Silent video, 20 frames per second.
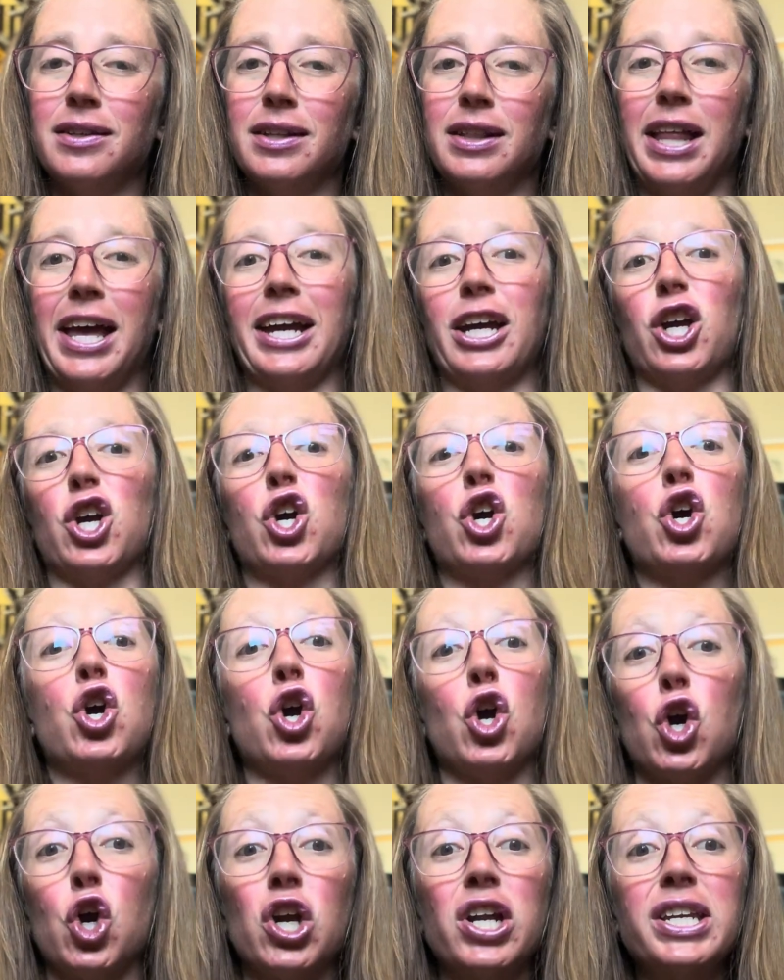like a
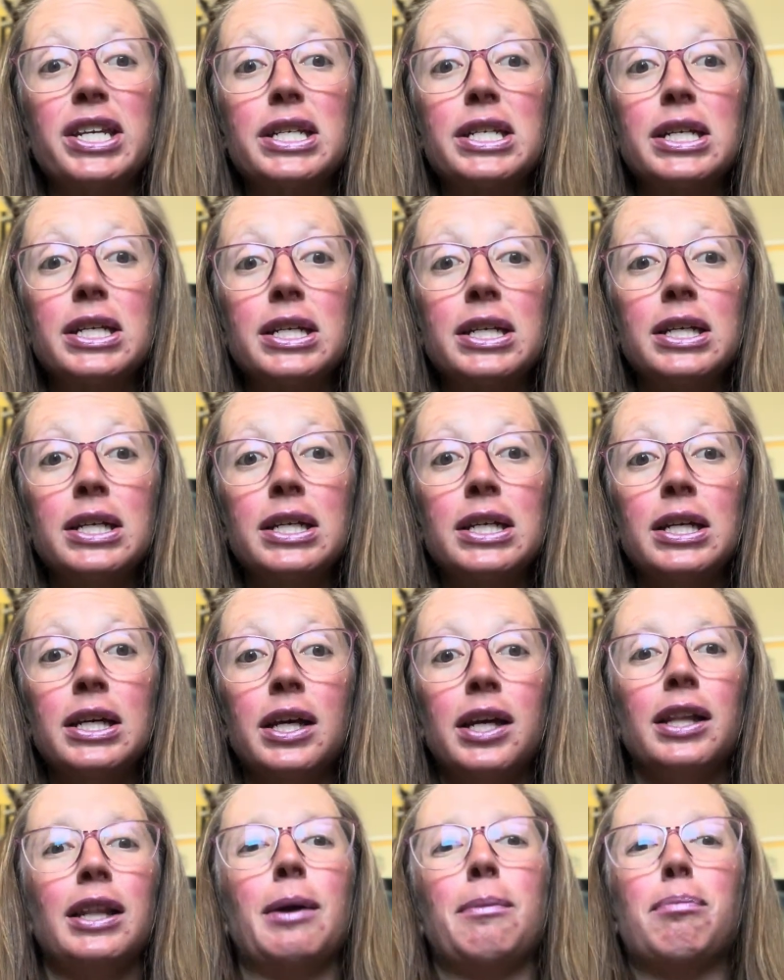current.
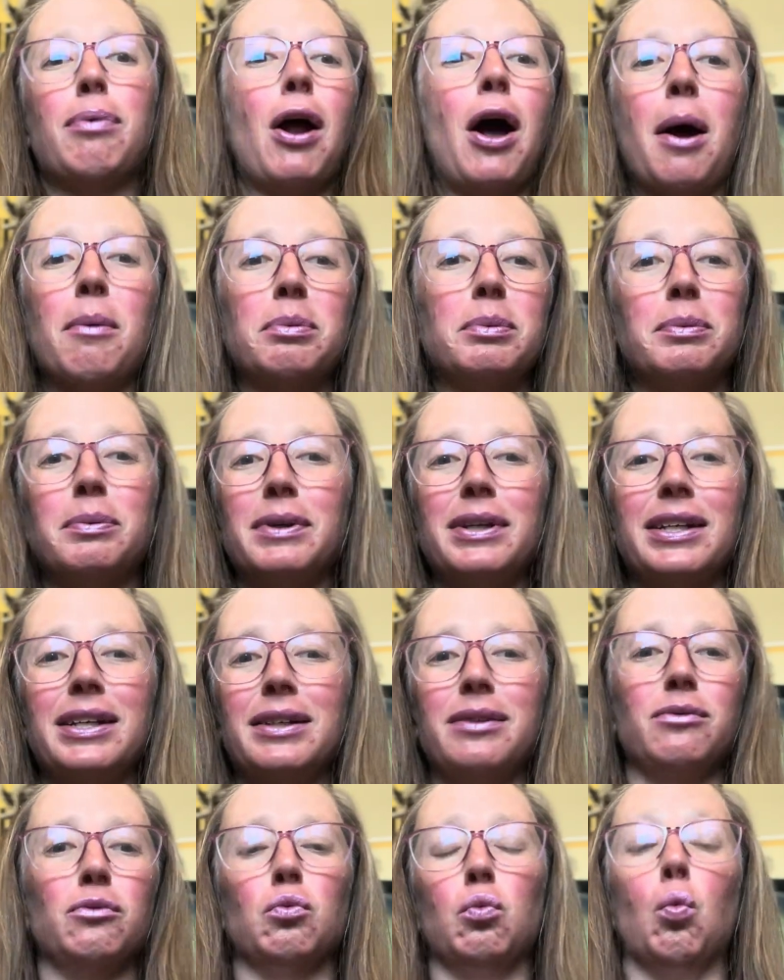They probably
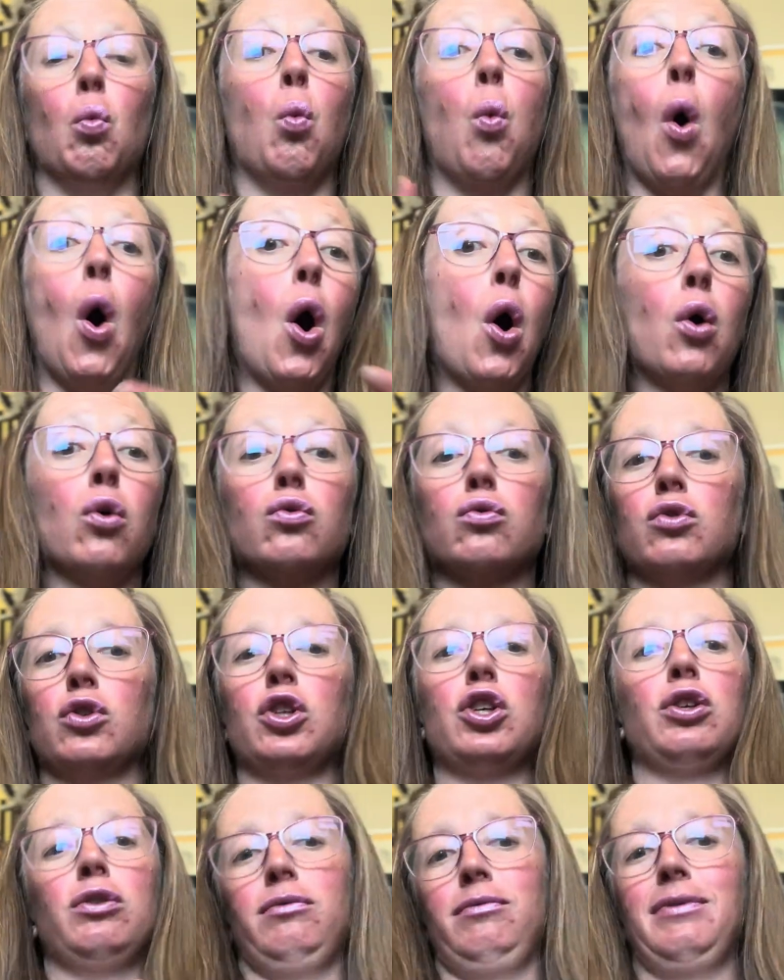won't,
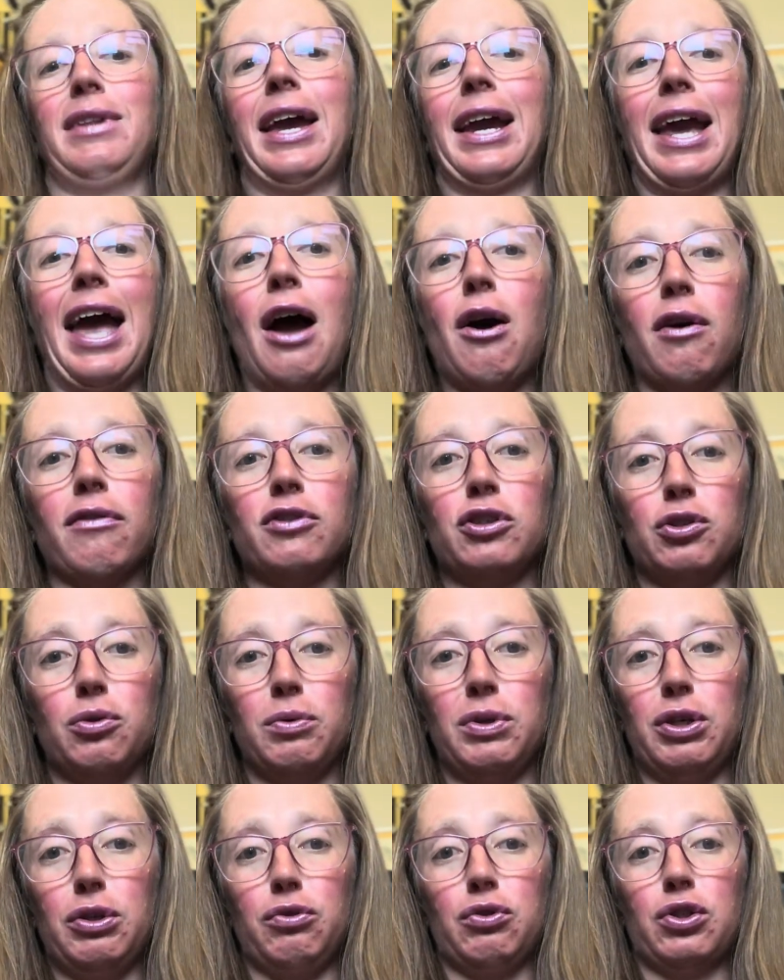like how often do we
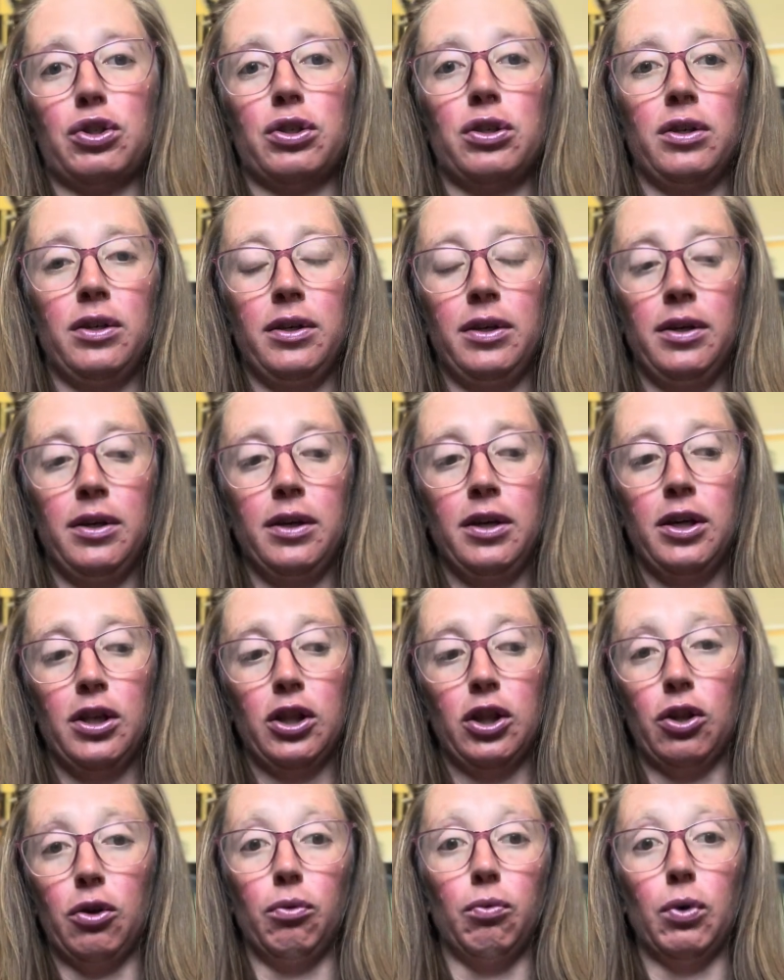use
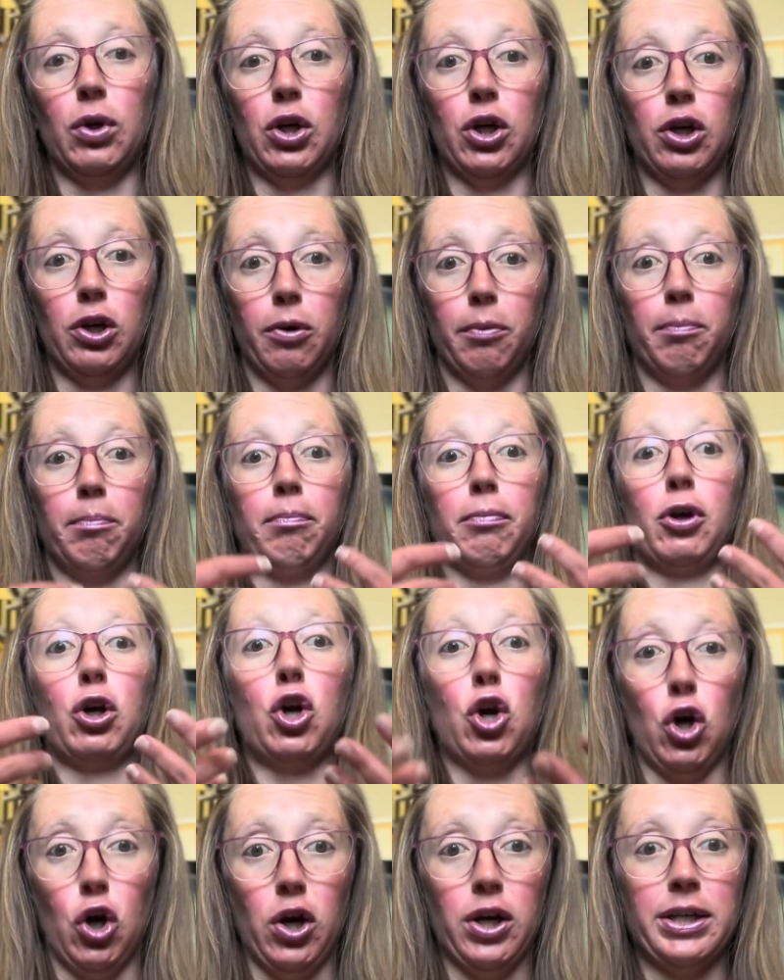the word
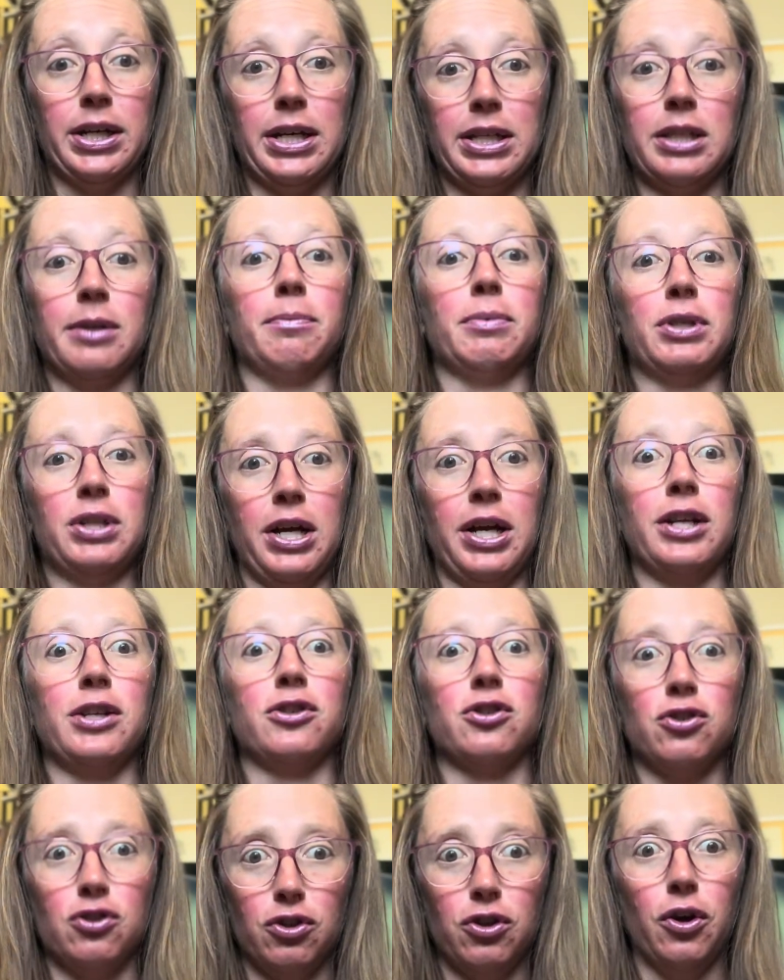current as it pertains
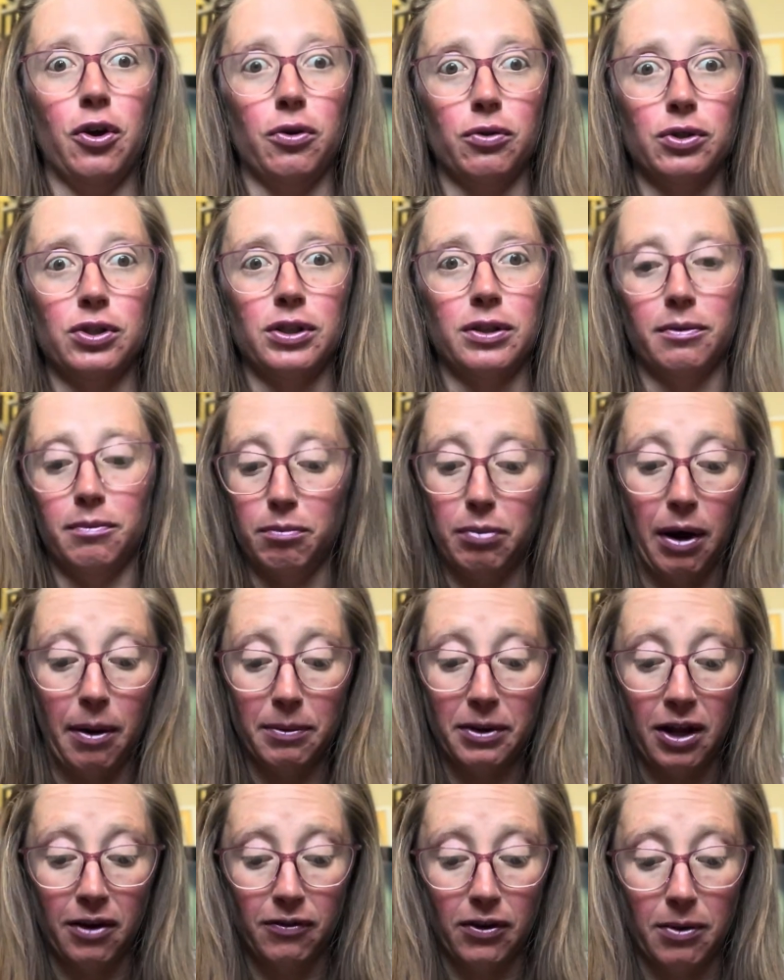to the ocean? Probably
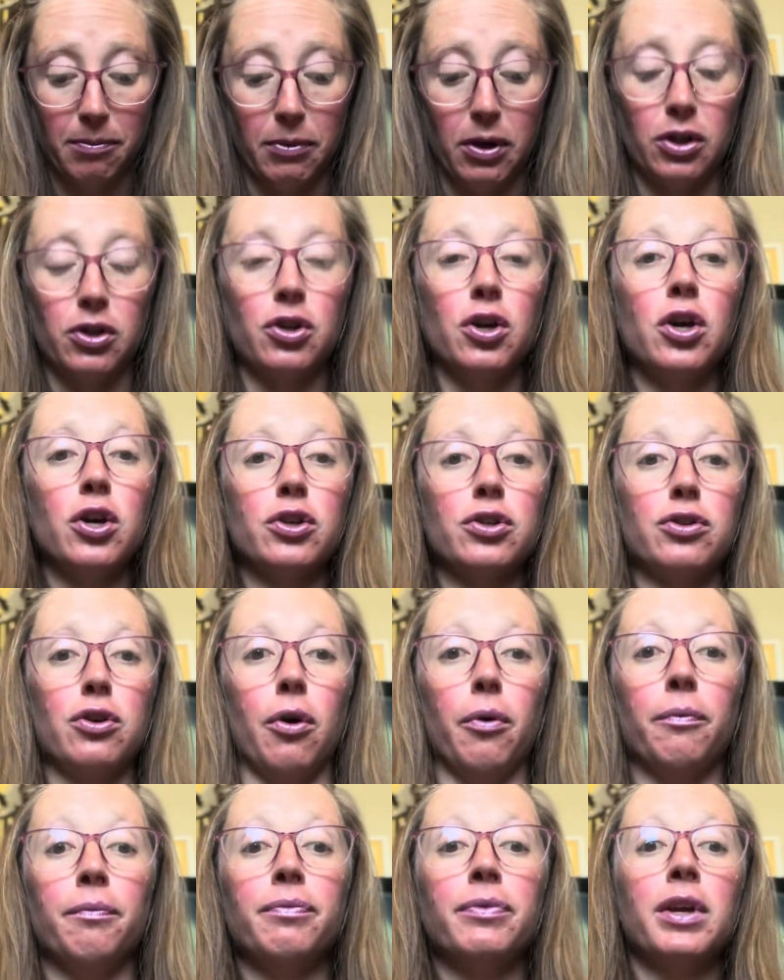not very much.
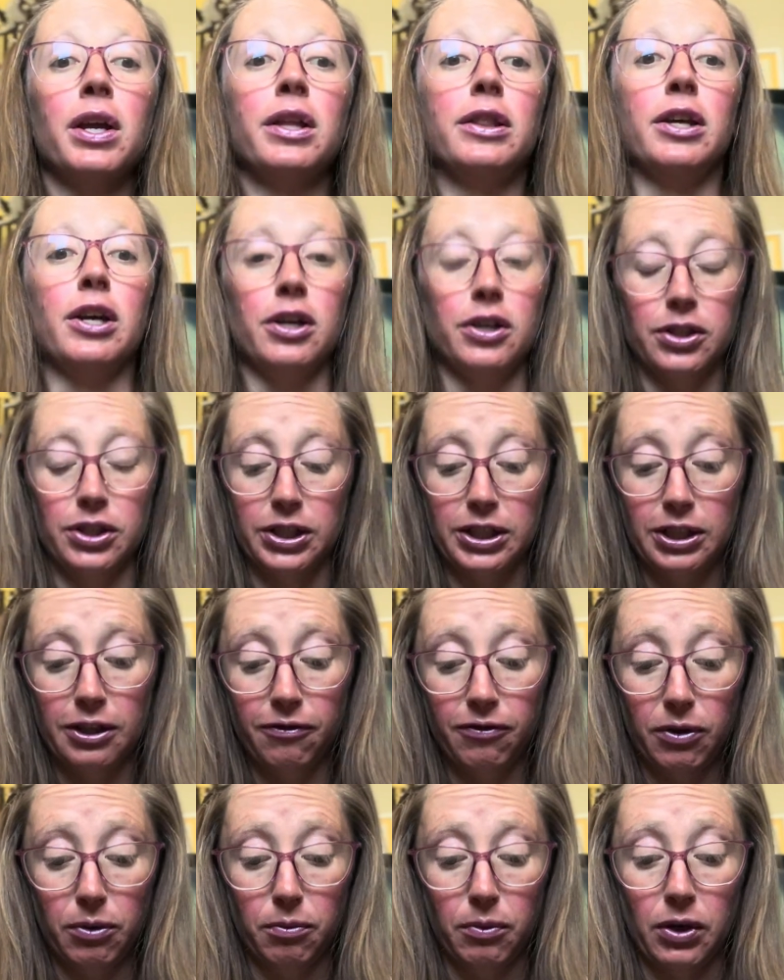So there are just
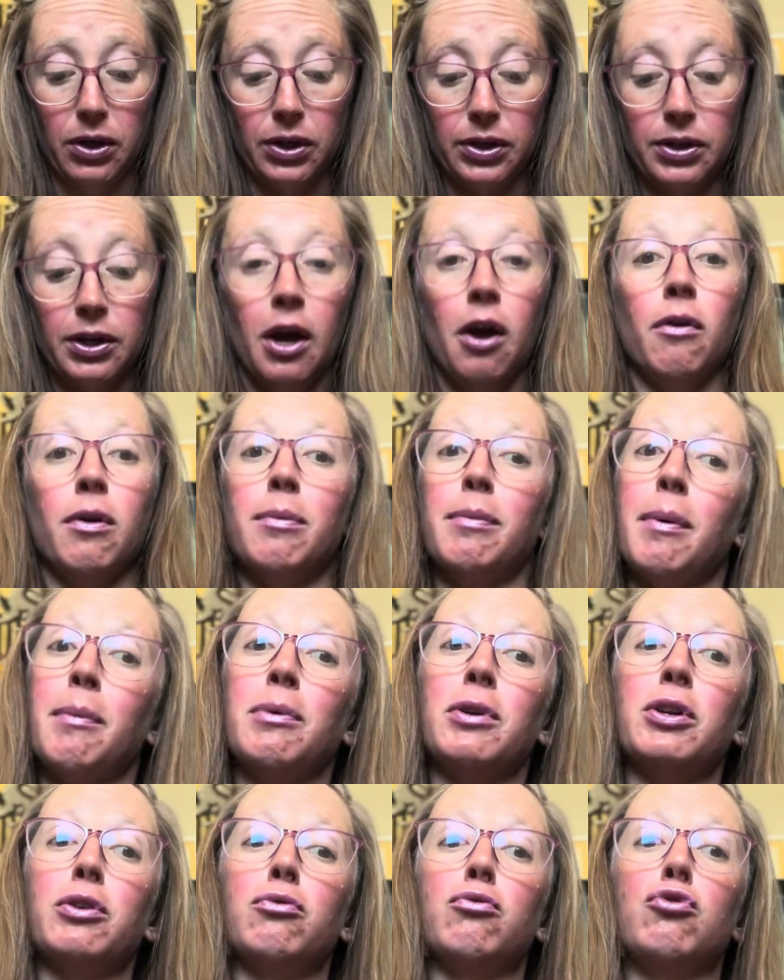different words. Remember,
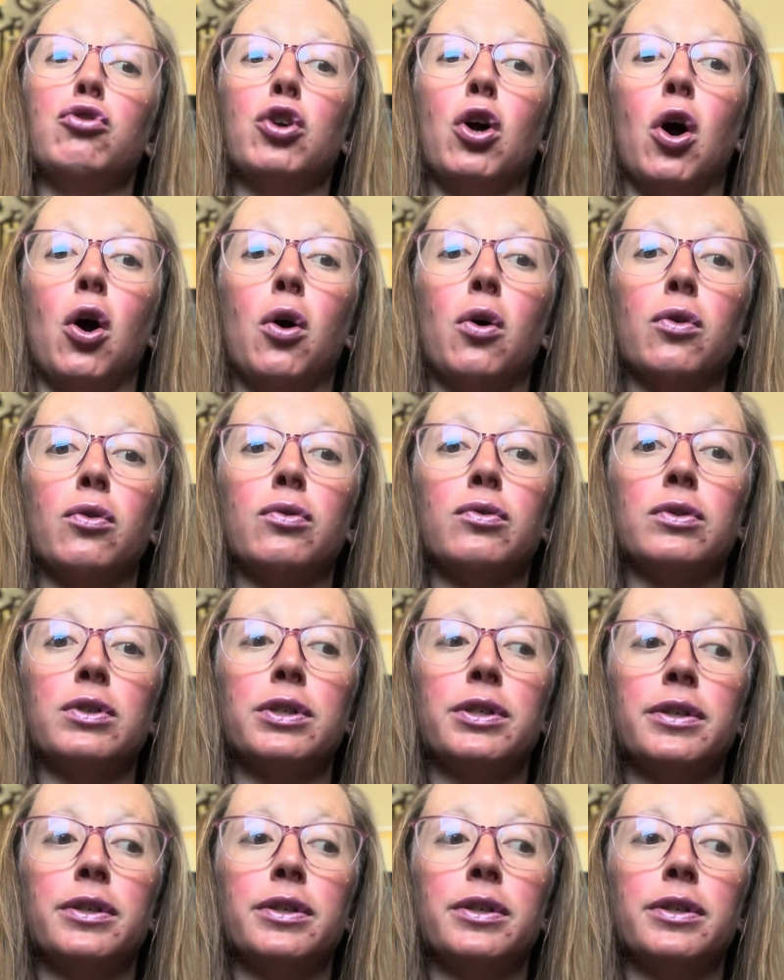you don't